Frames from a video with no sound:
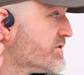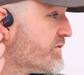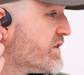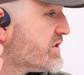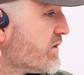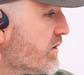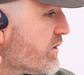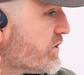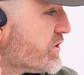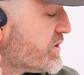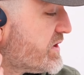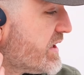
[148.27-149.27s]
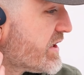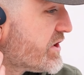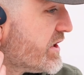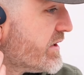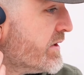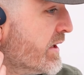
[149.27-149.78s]
of this larger
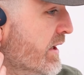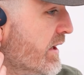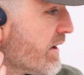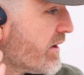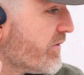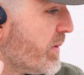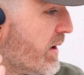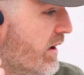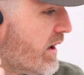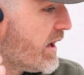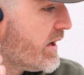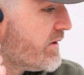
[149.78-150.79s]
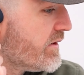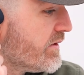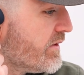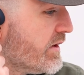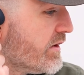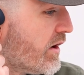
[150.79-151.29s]
section kind of behind
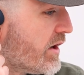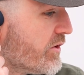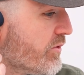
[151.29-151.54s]
the audio